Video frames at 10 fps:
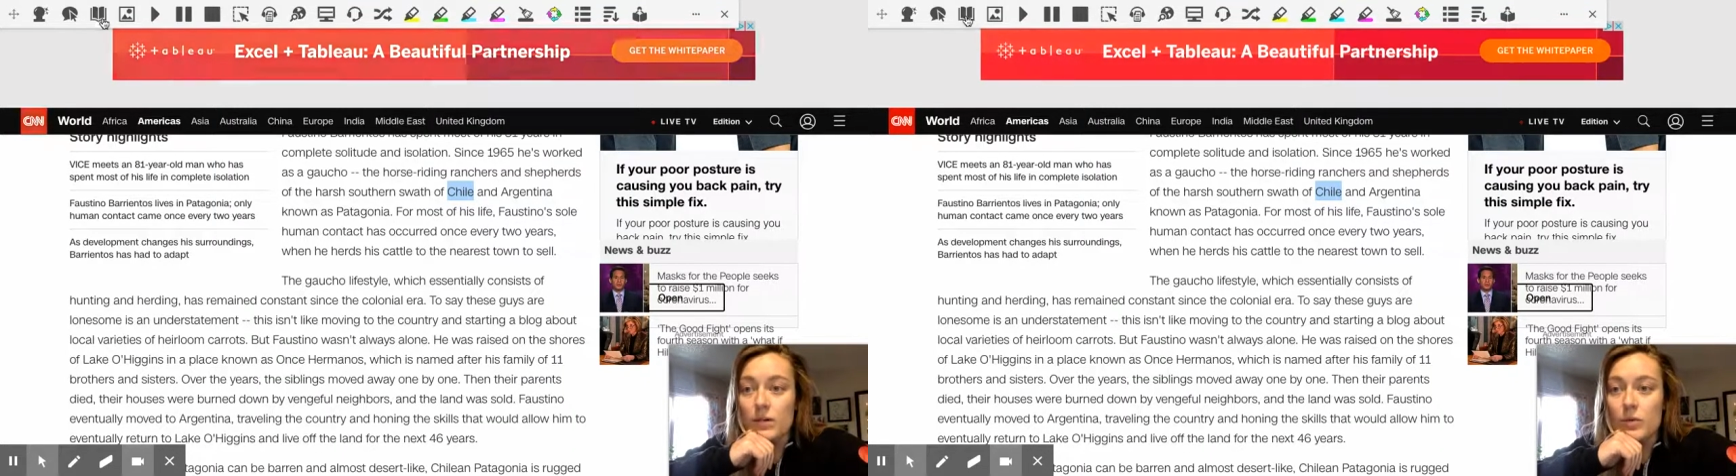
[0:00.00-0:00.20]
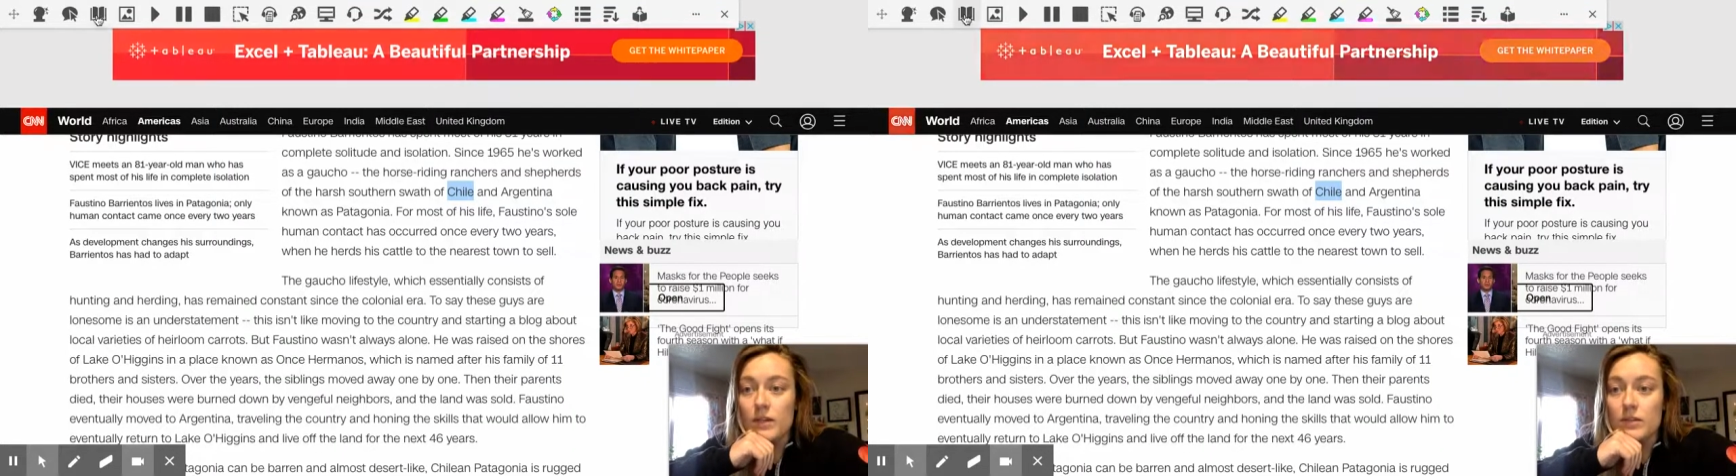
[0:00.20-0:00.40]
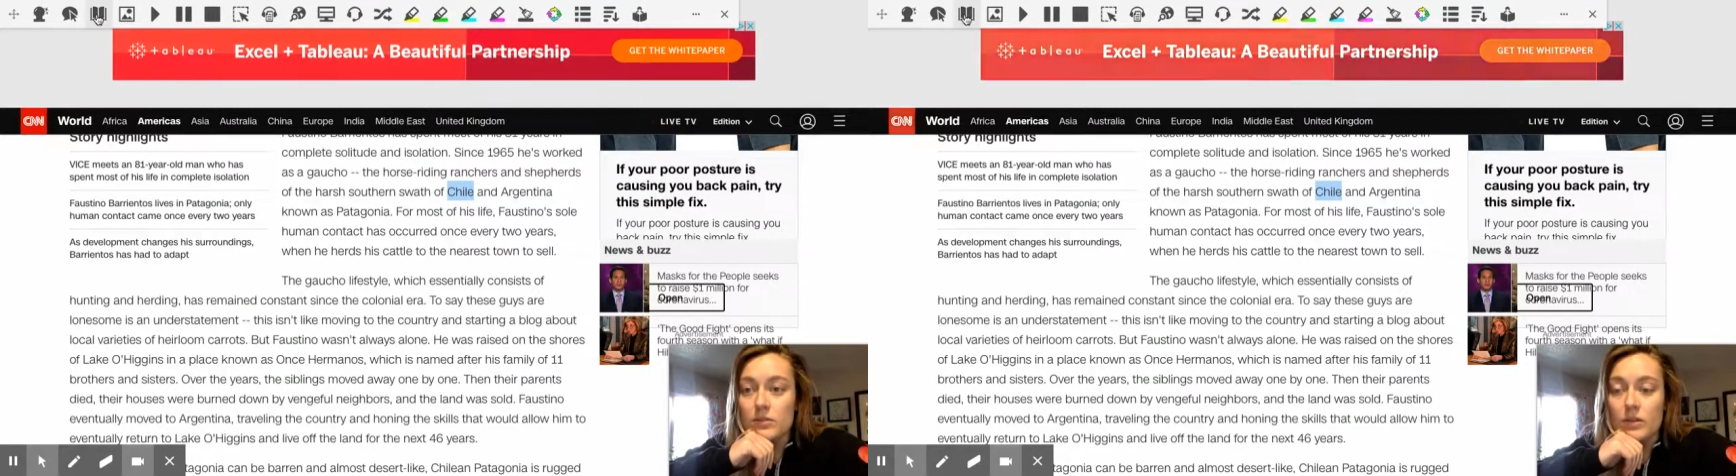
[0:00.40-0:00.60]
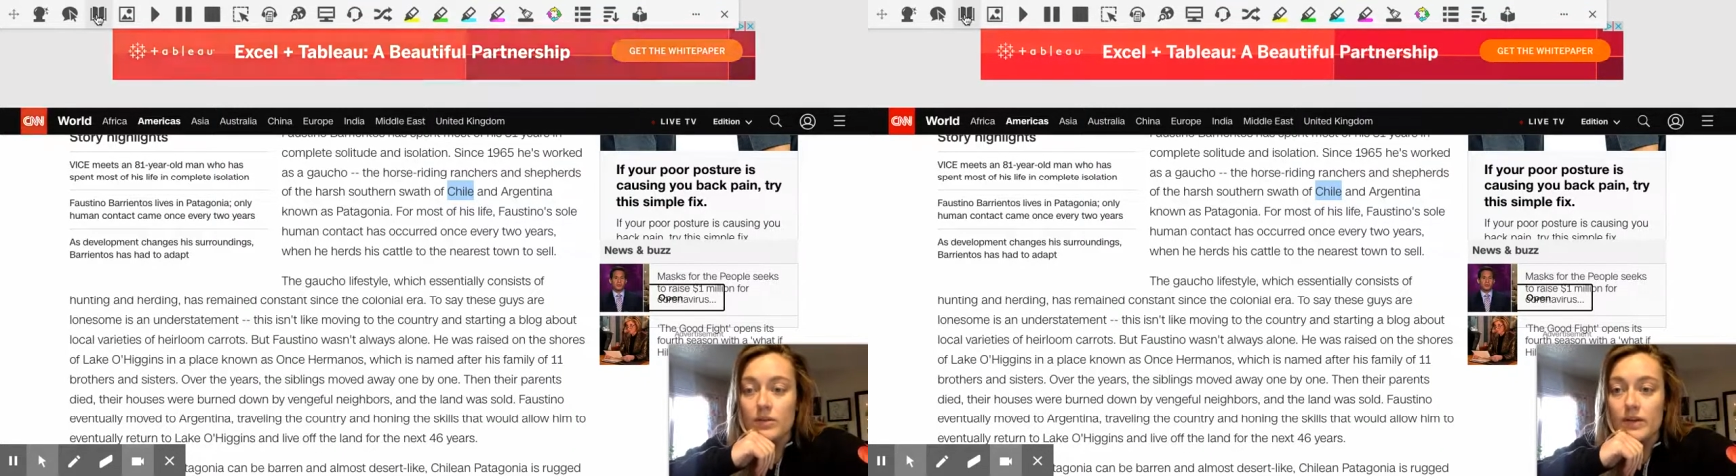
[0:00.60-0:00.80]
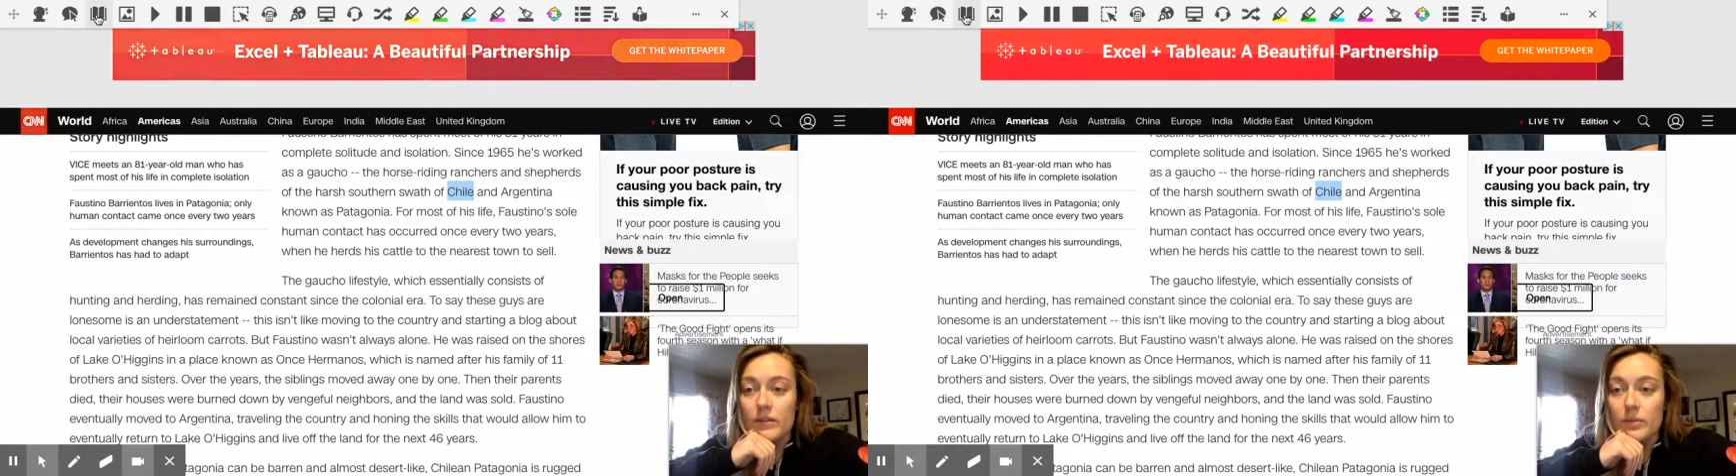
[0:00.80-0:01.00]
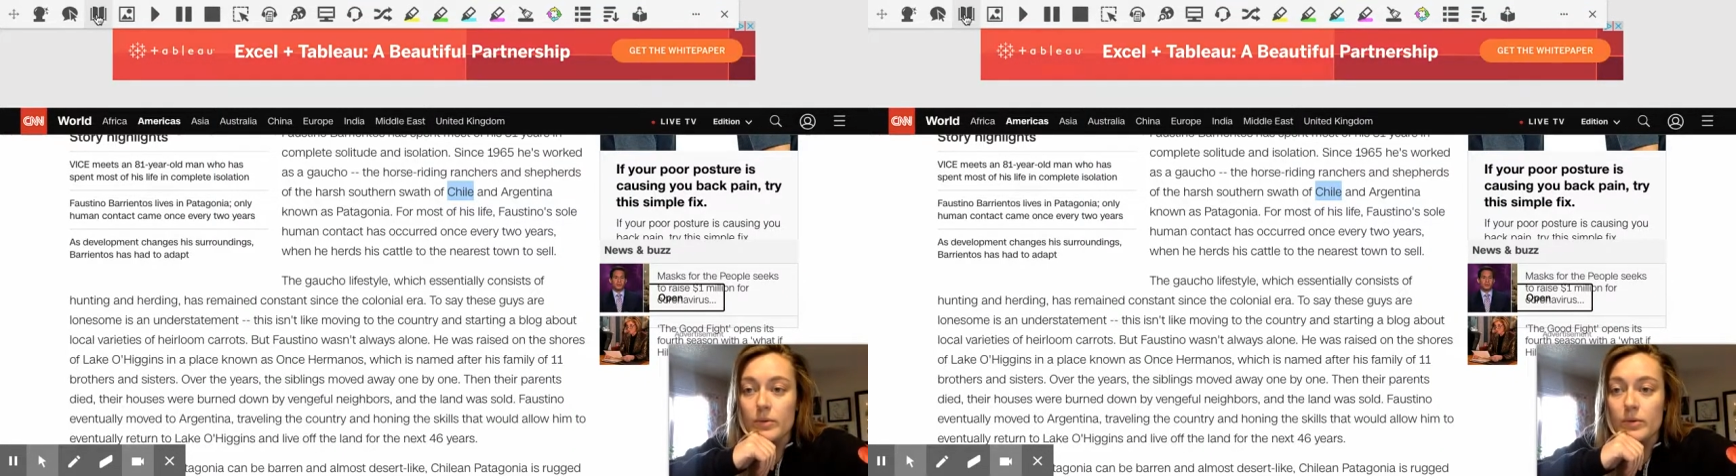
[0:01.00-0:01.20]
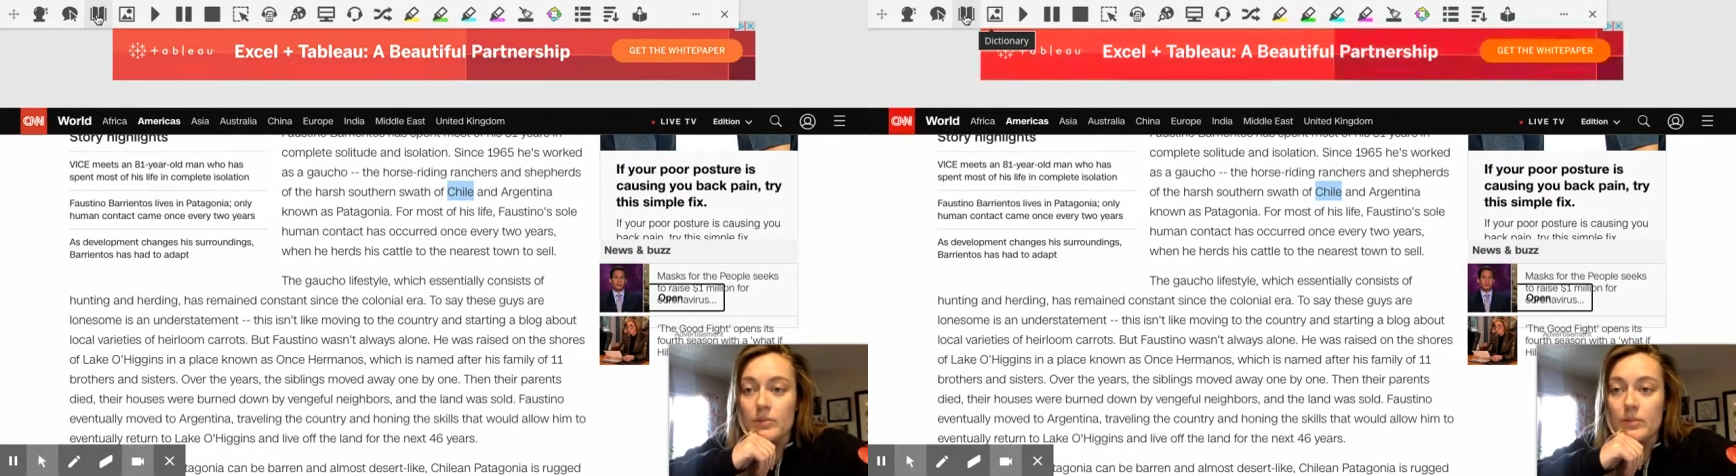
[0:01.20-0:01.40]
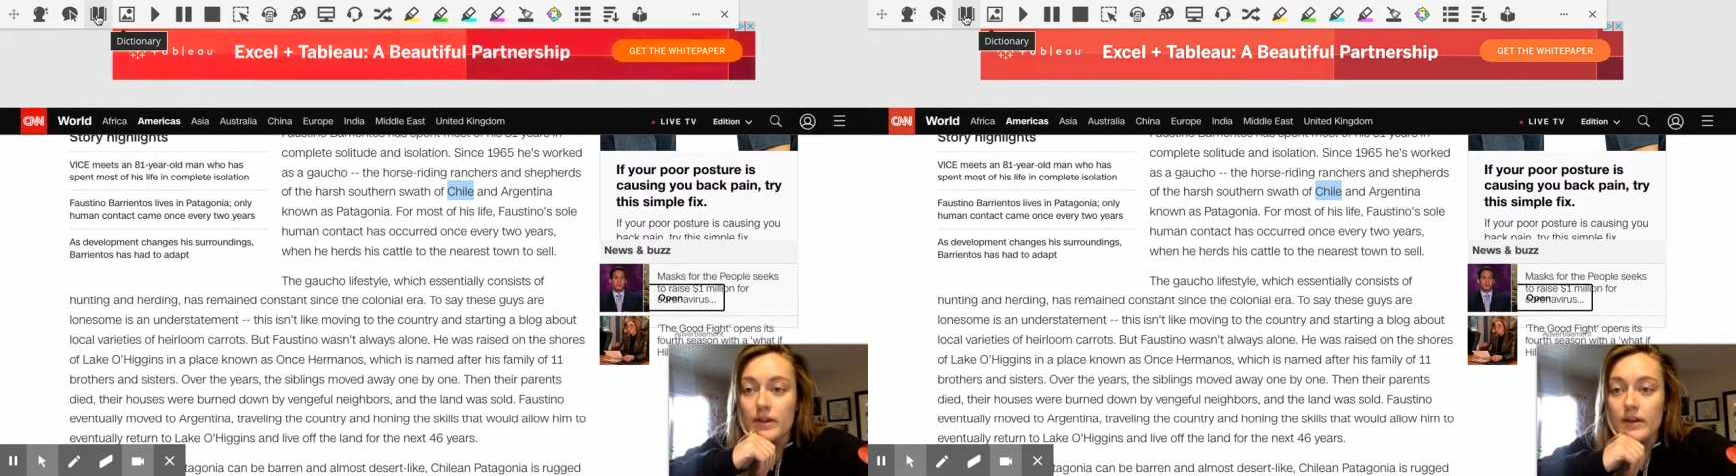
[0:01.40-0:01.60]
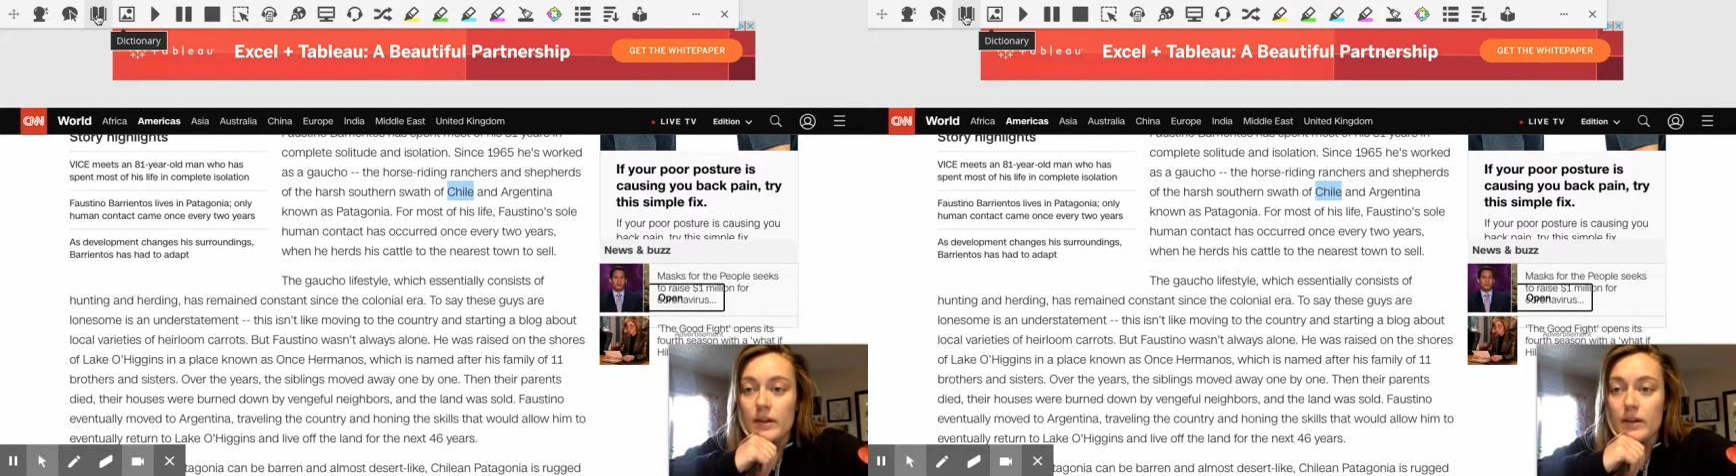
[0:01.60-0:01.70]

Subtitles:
word or whatever word you'd like